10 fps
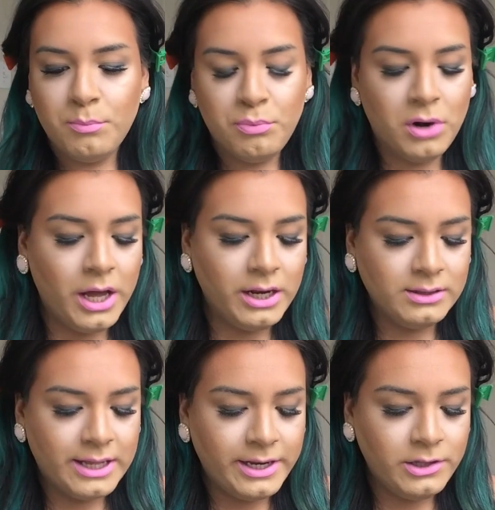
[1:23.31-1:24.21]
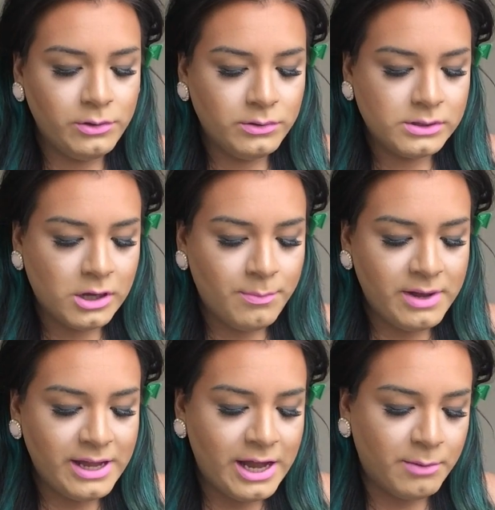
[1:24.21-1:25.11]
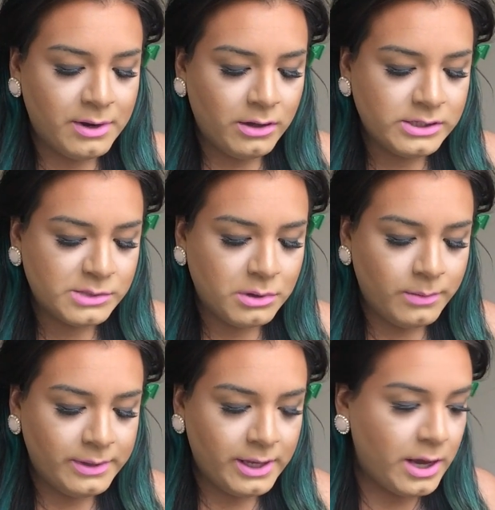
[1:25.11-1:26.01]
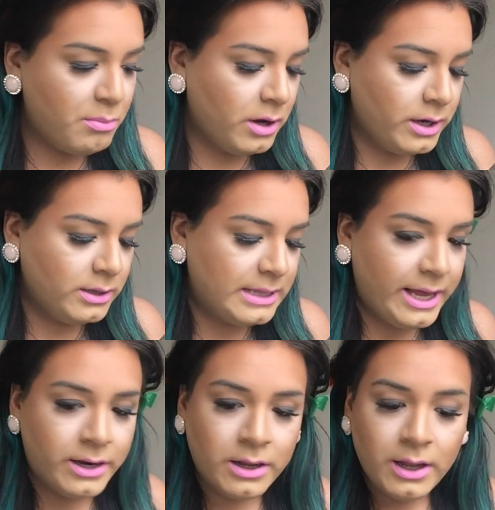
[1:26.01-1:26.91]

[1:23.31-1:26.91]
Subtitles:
product that I use on my eyebrows is probably a product that